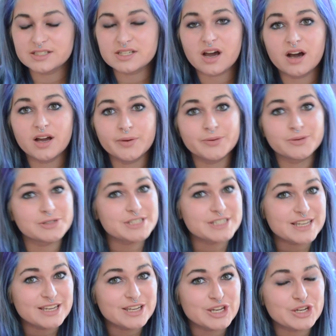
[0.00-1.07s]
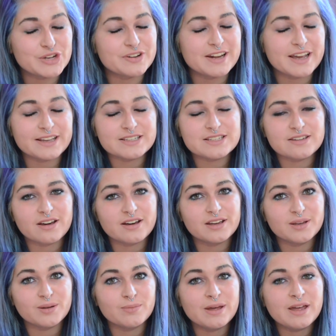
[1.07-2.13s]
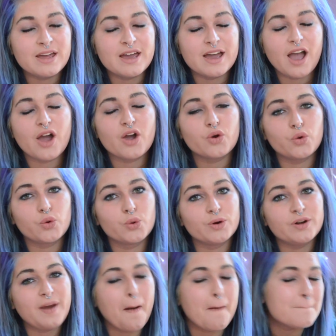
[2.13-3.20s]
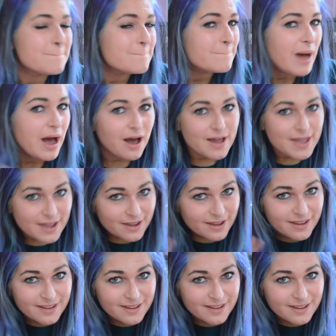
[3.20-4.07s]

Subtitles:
I will see you next time. Goodbye.